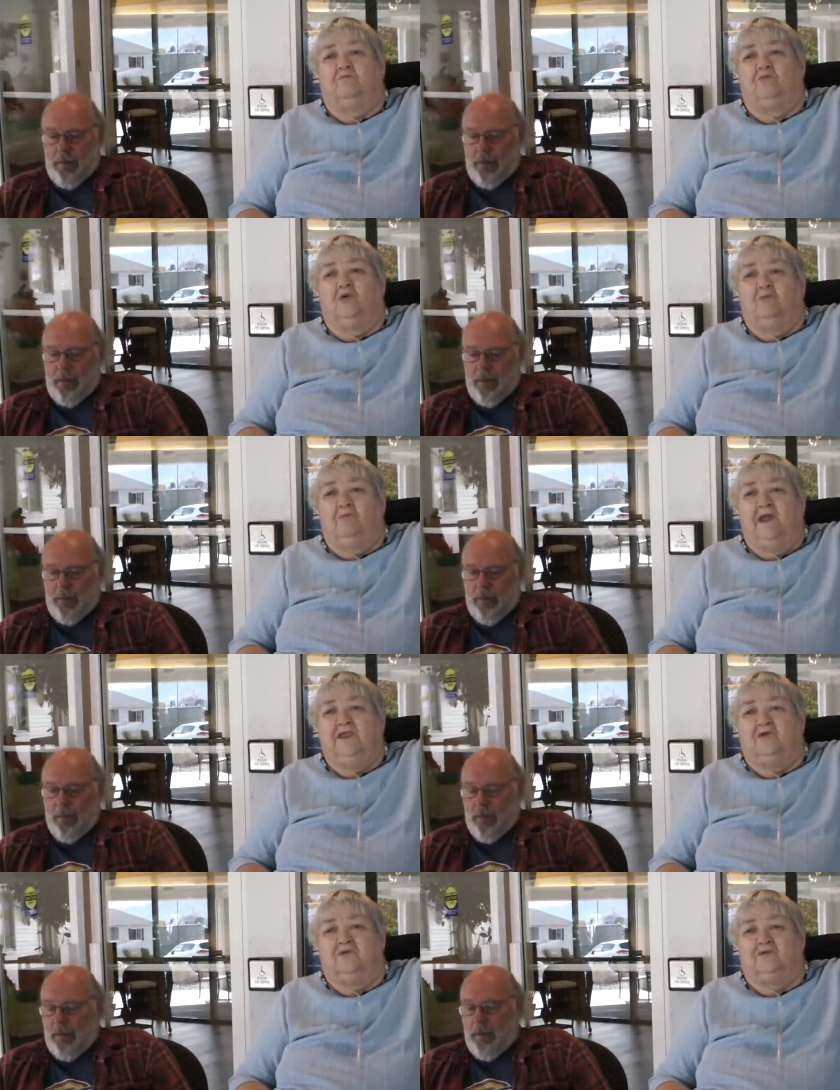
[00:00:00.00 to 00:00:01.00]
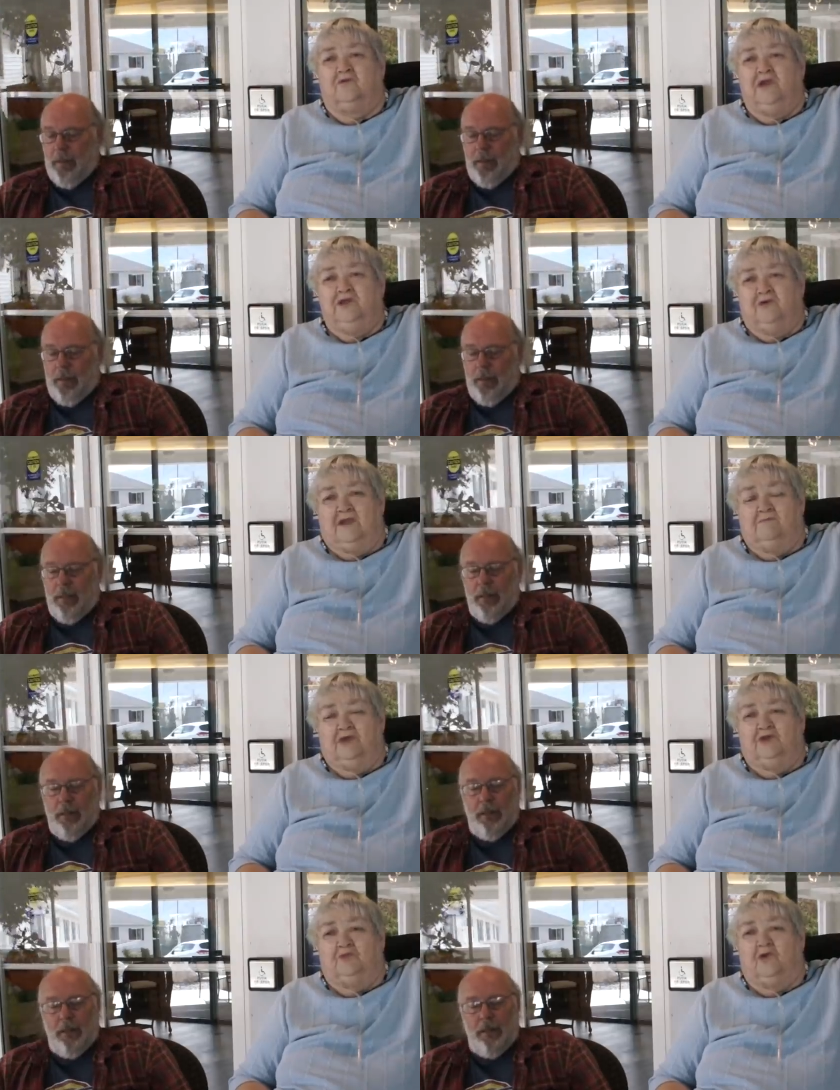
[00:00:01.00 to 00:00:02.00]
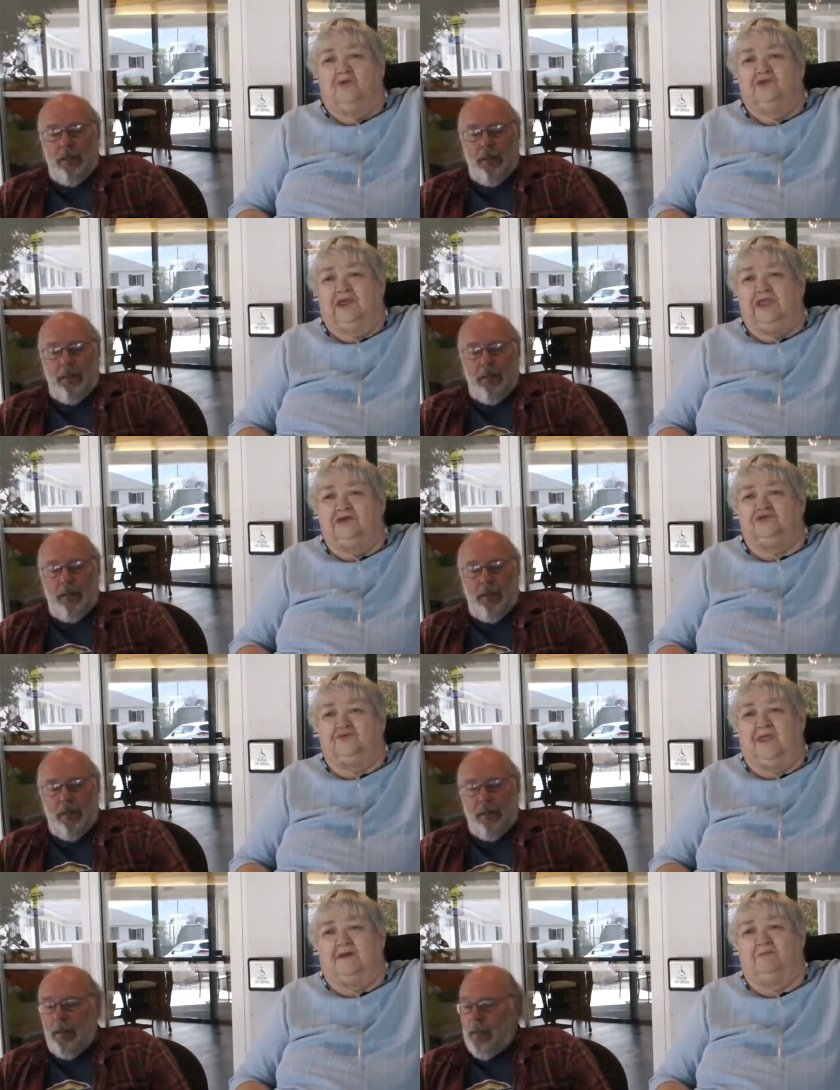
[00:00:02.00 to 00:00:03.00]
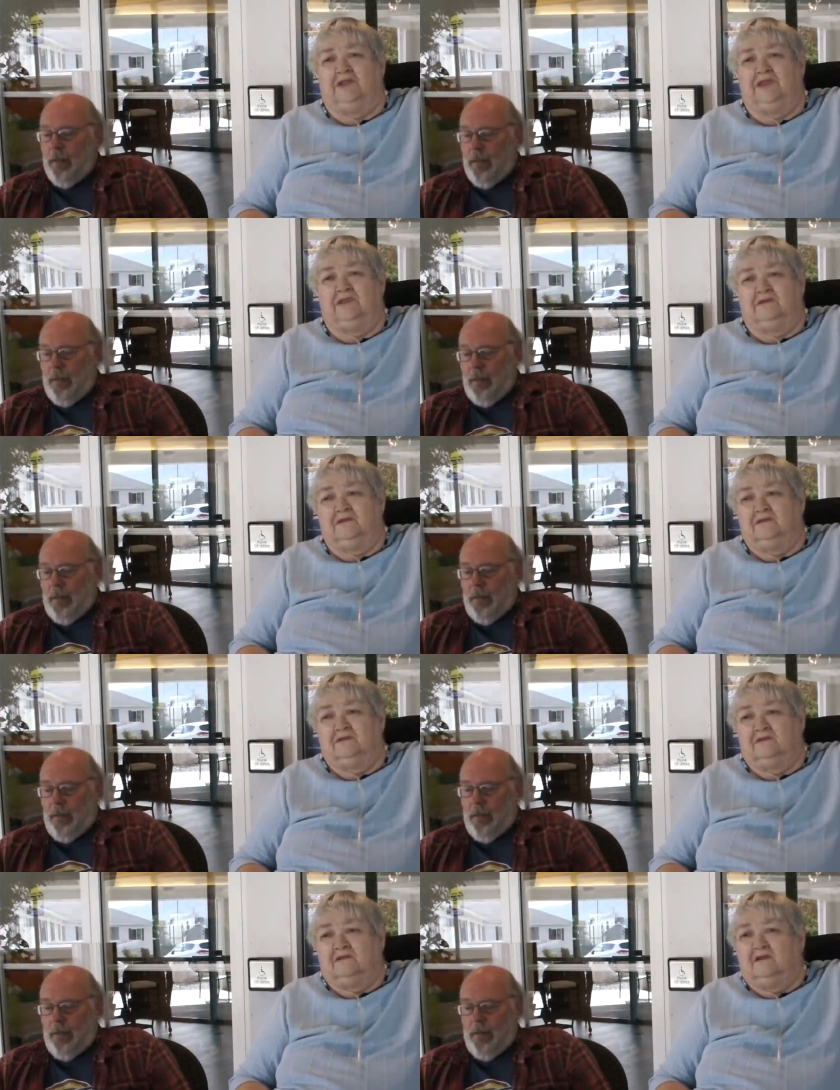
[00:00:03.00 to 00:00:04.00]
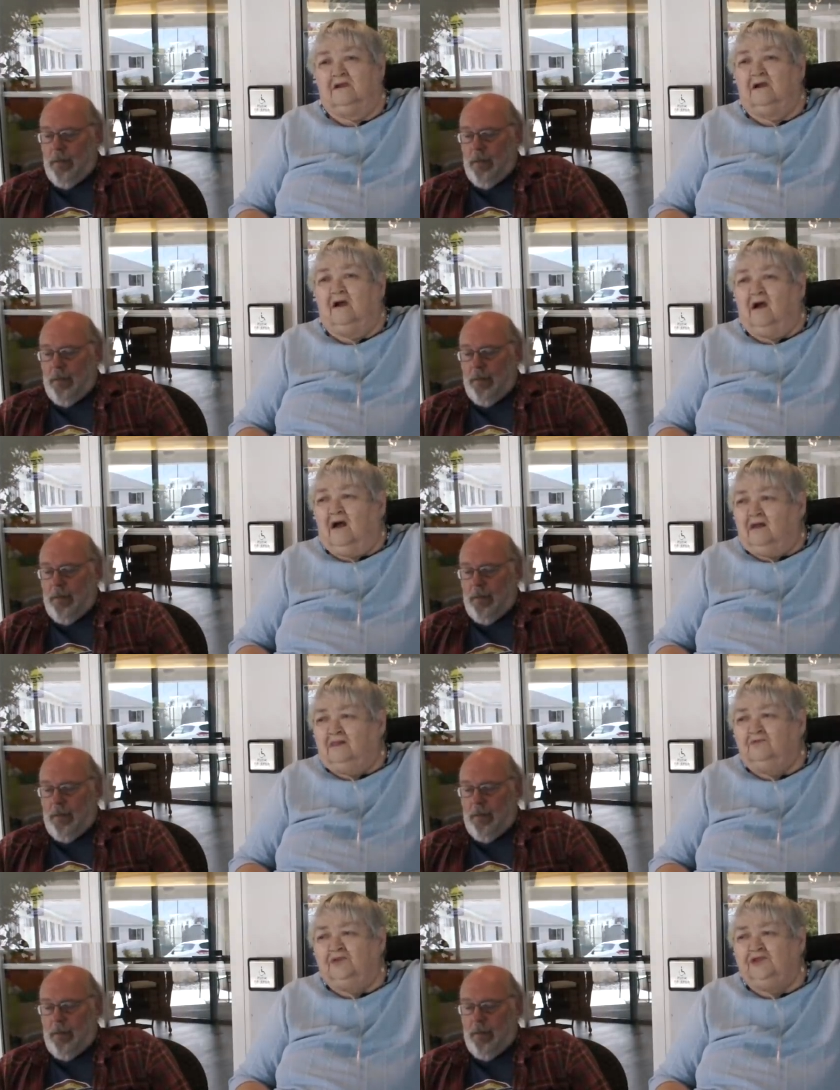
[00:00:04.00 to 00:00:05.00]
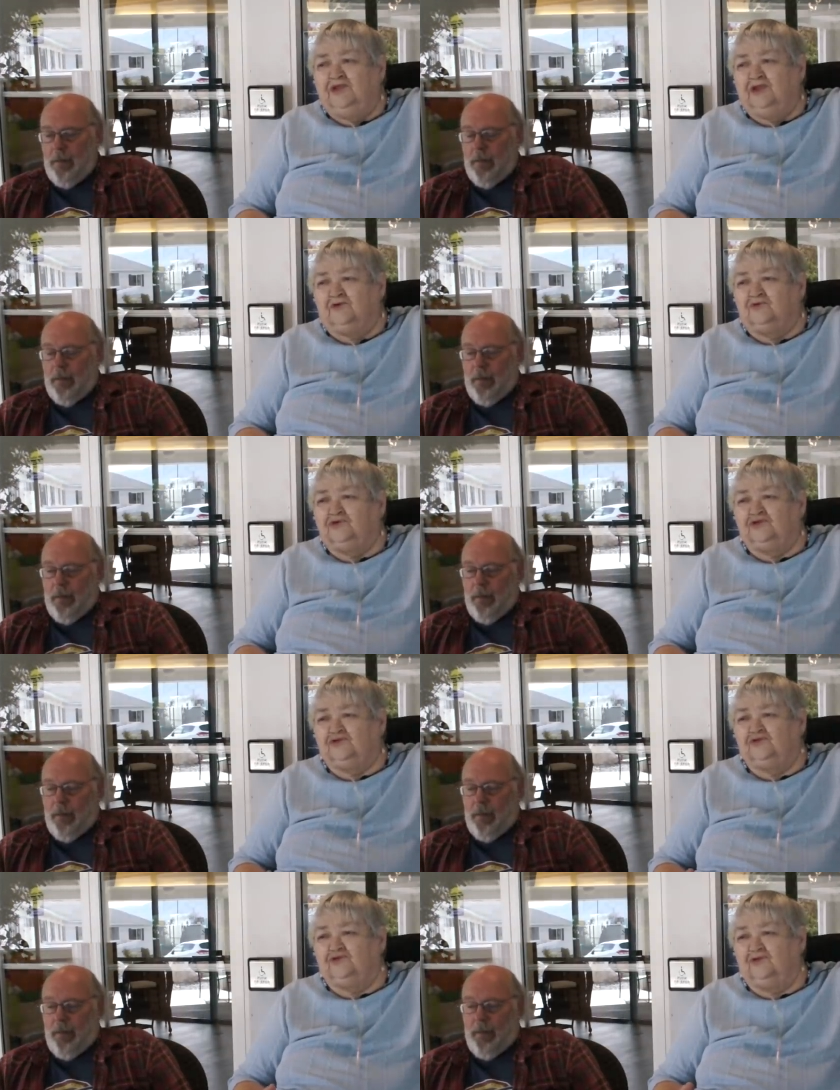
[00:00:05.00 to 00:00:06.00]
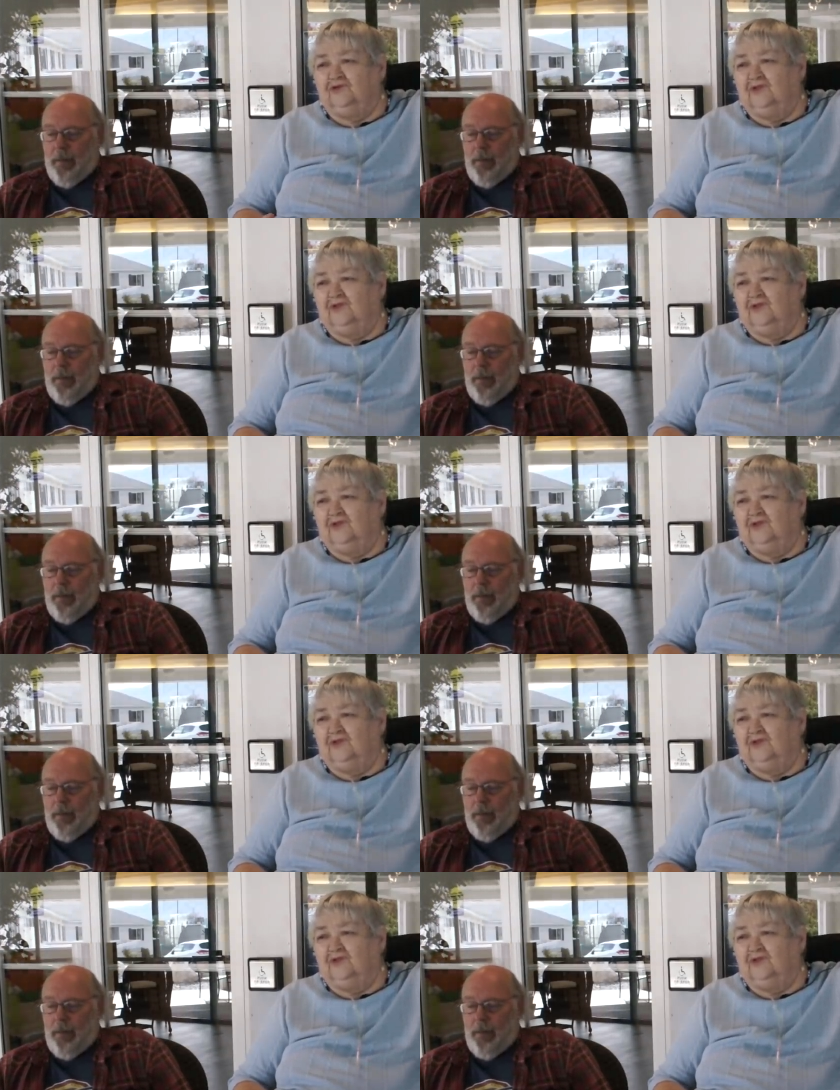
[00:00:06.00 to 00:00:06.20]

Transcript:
Speaker 1: Well, my great-grandmother wrote to his family all of the years